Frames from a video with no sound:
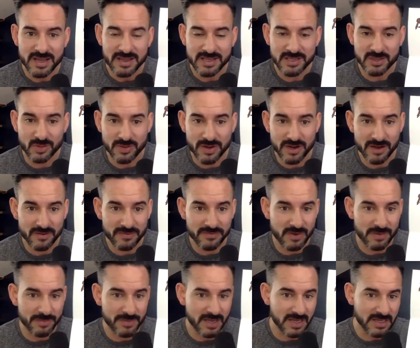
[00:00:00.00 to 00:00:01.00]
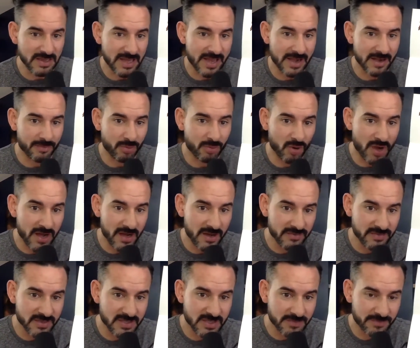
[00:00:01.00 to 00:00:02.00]
this one here from the Atlanta
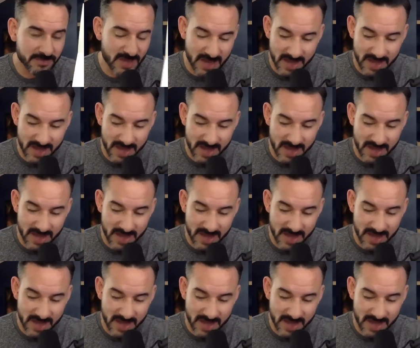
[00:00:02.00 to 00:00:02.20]
Braves.